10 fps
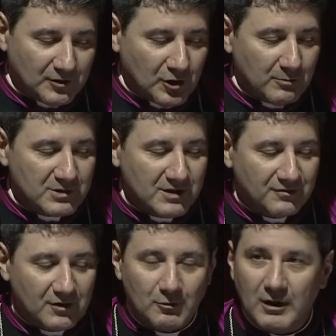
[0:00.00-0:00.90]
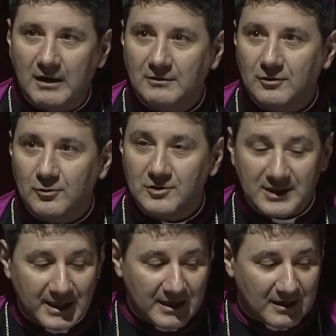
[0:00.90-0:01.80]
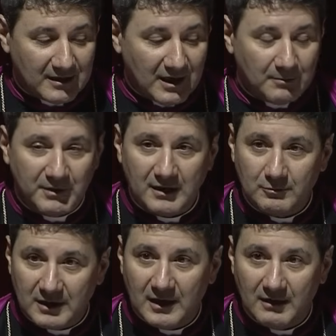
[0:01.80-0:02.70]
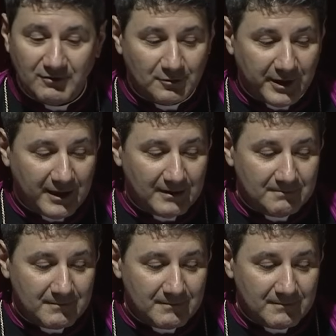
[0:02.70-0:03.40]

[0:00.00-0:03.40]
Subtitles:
terms of Toronto's economic recovery,